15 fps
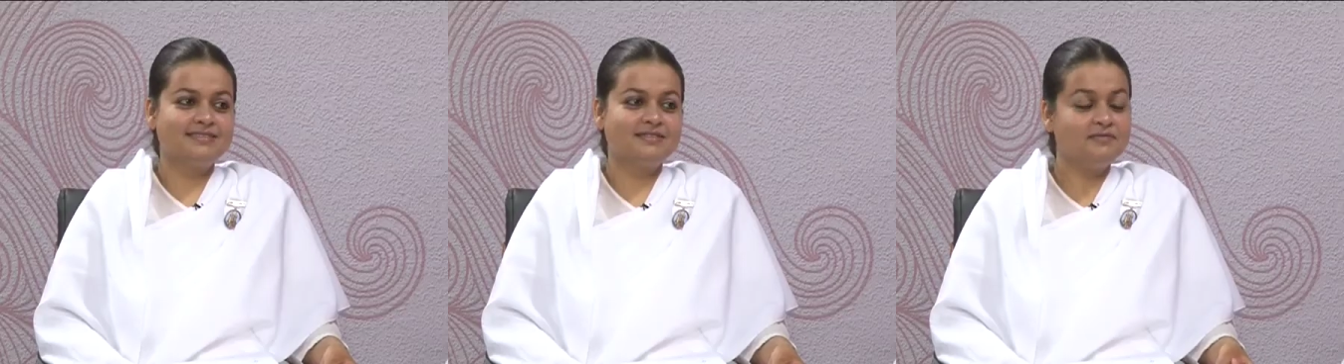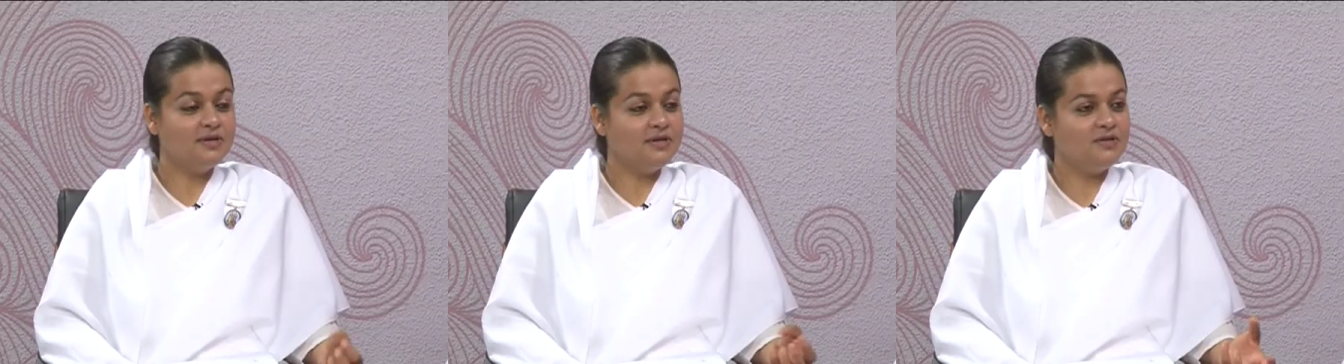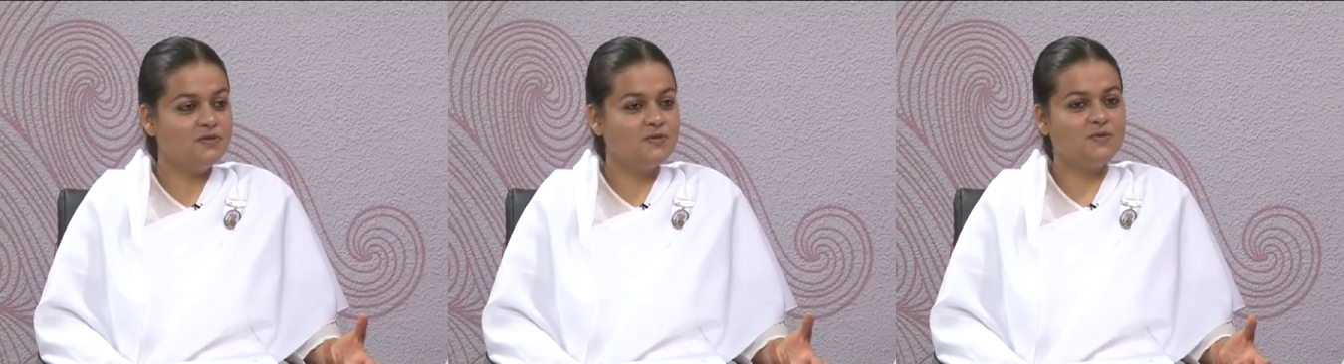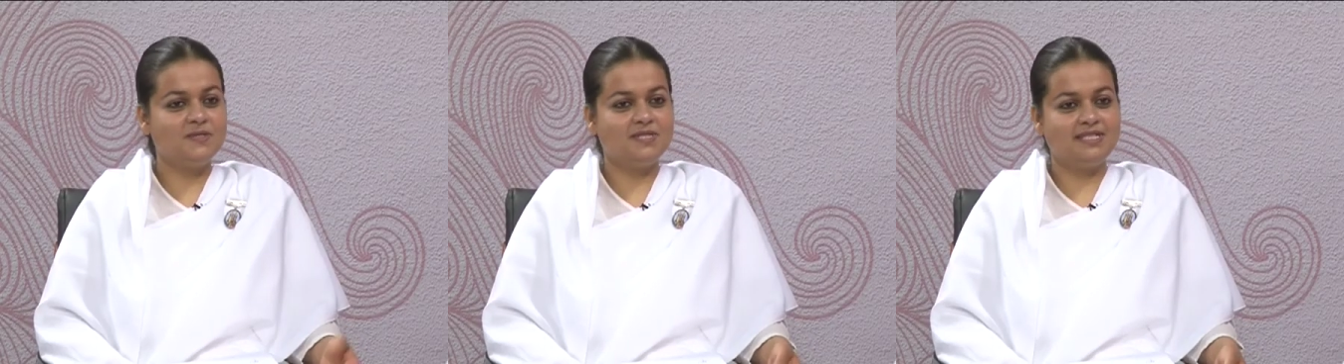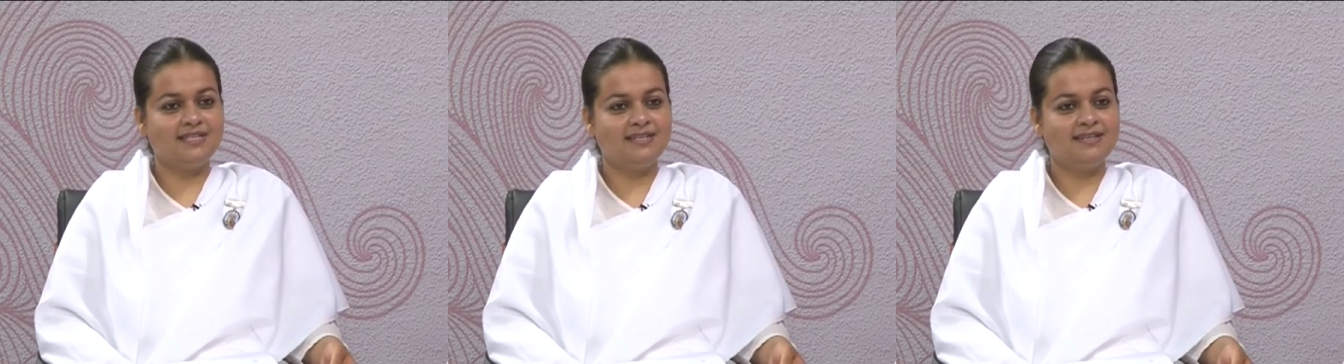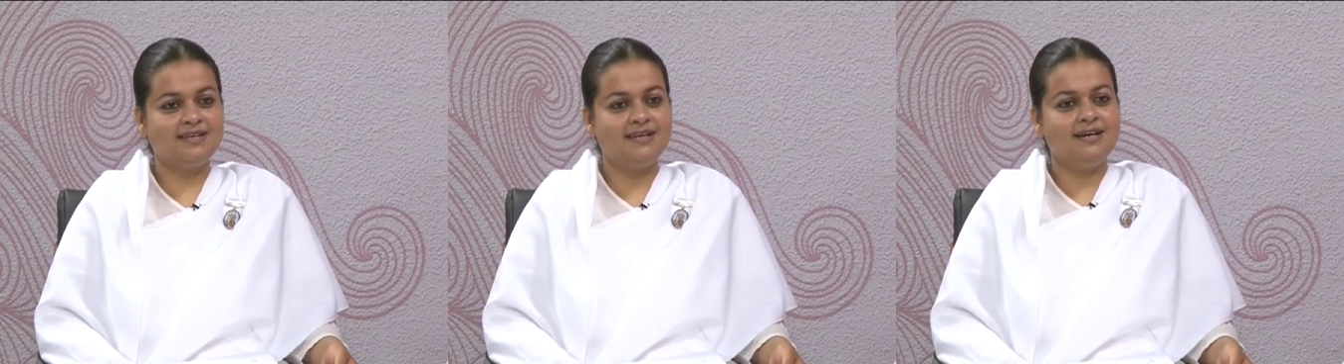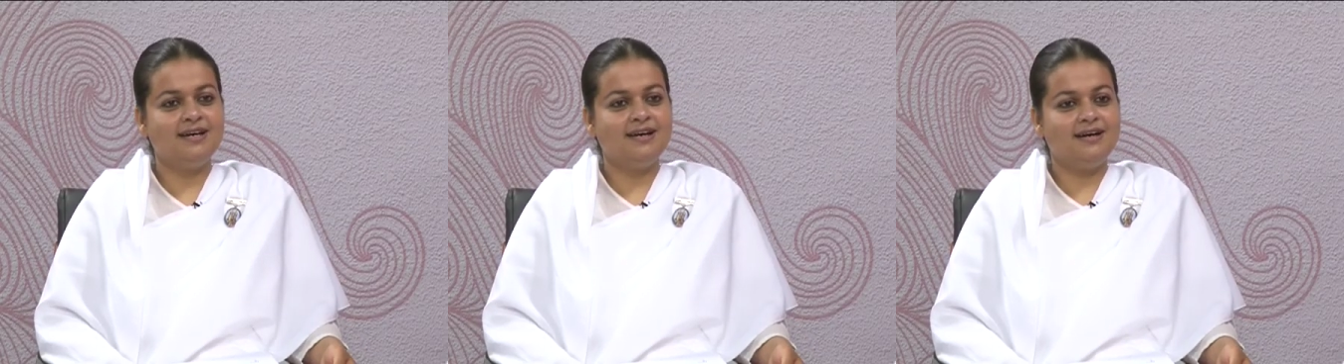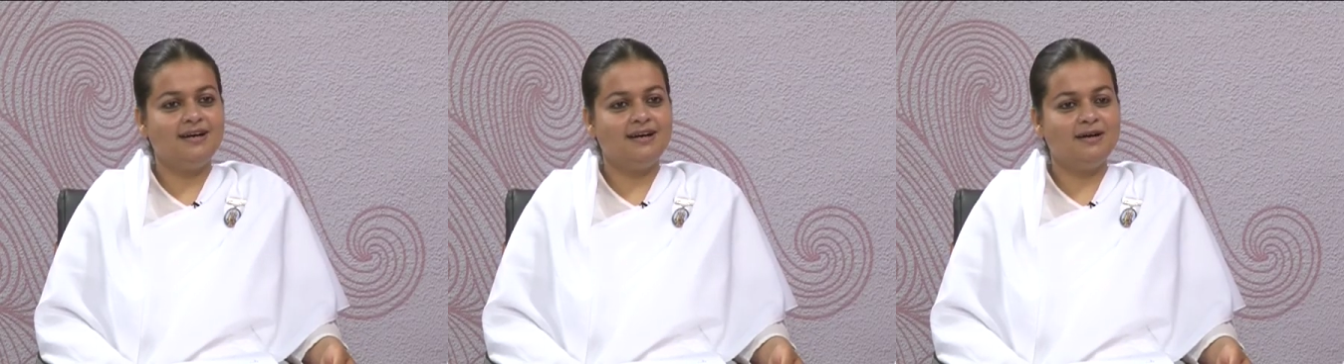Very interesting.
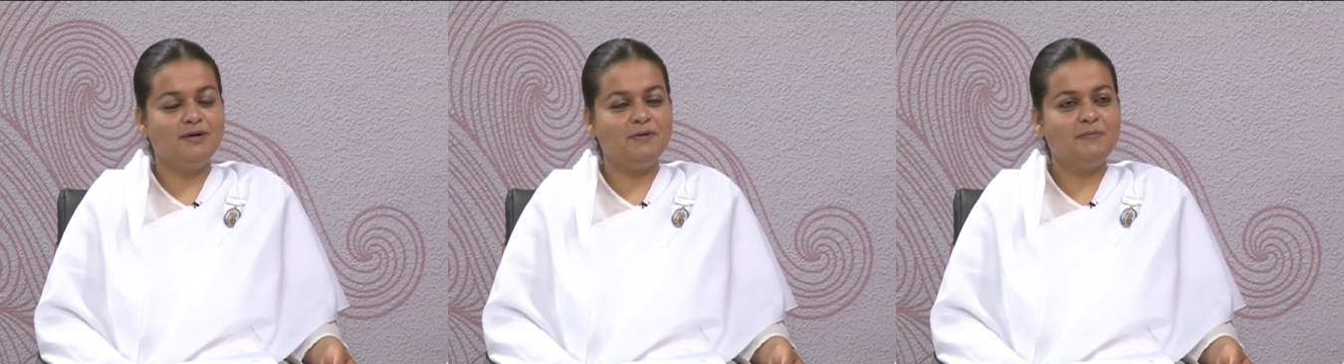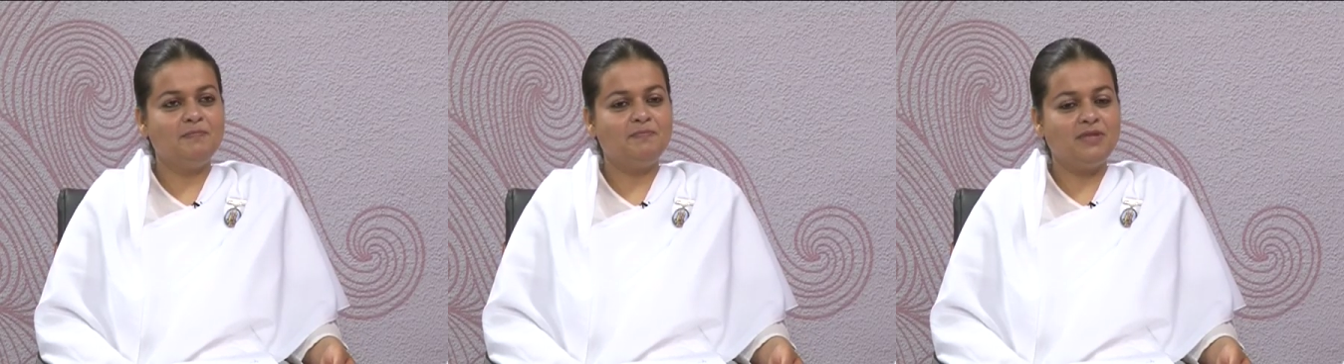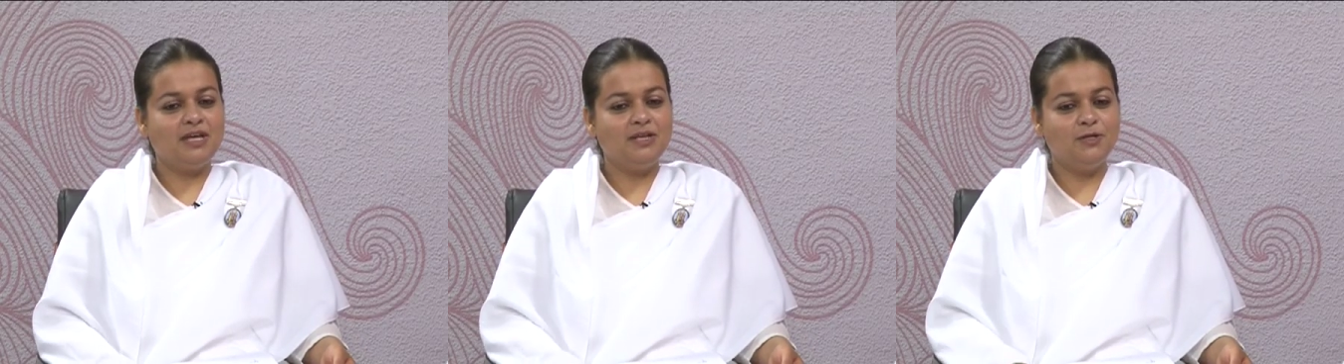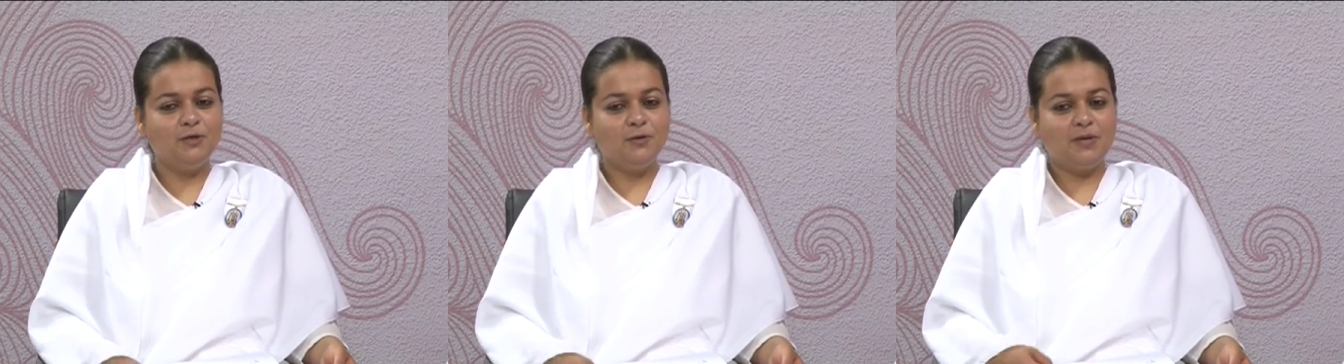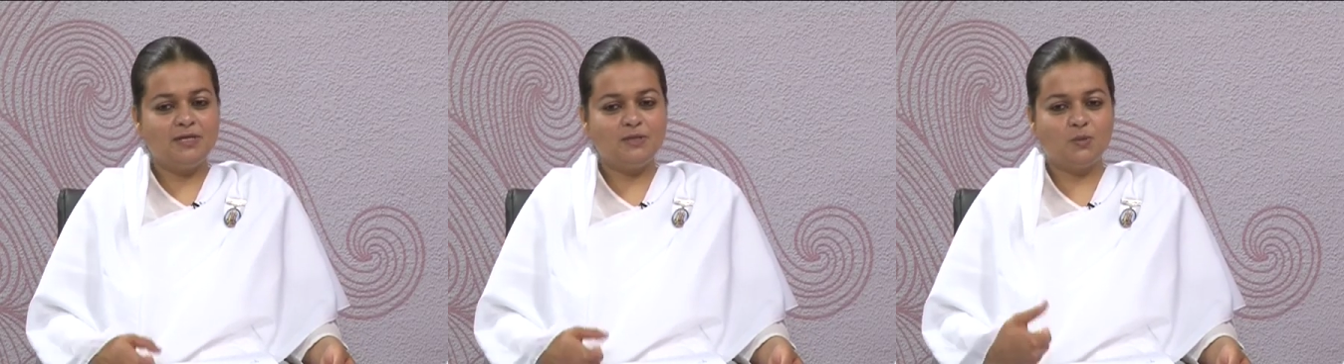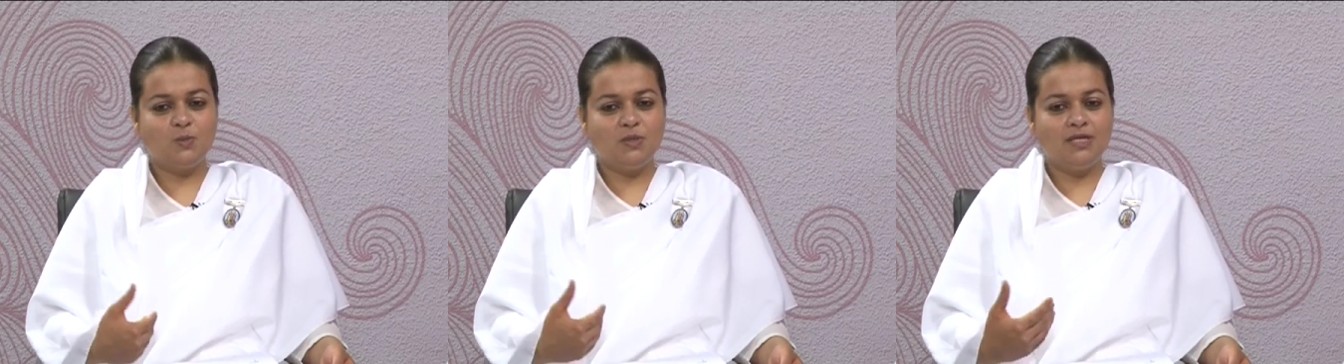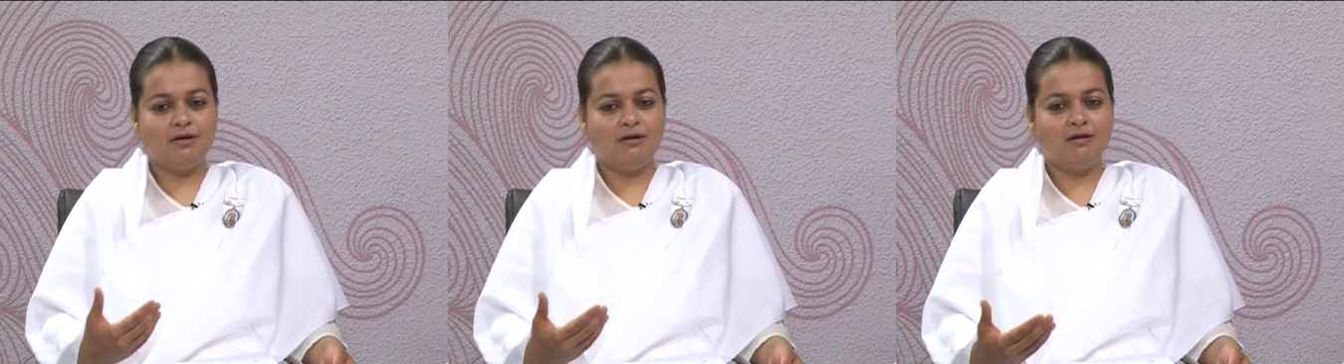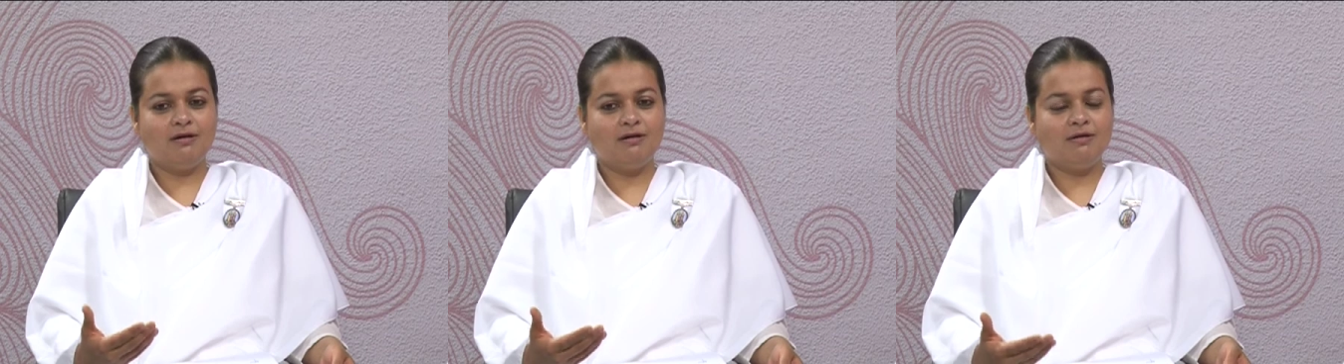And you know, as we
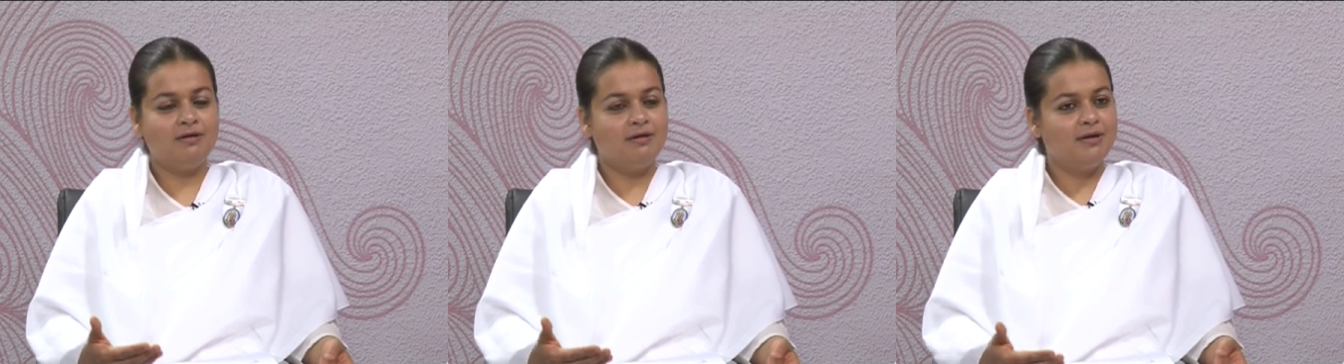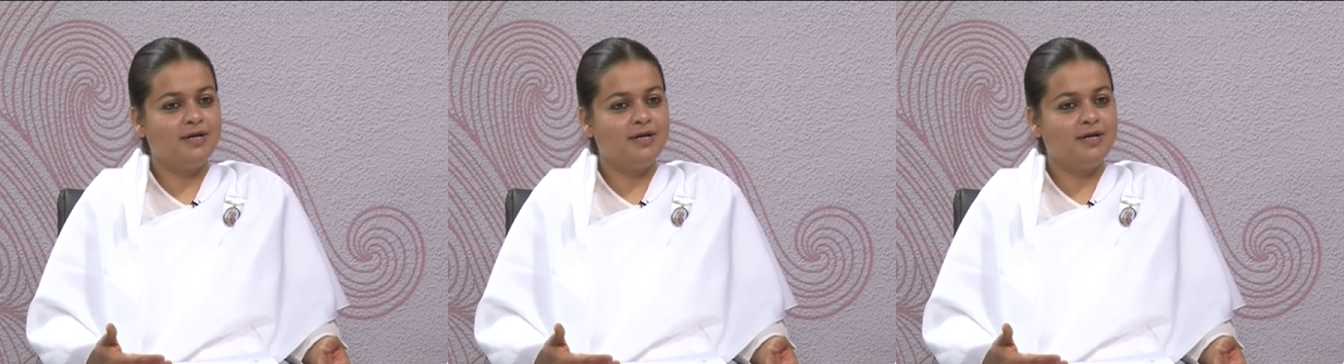are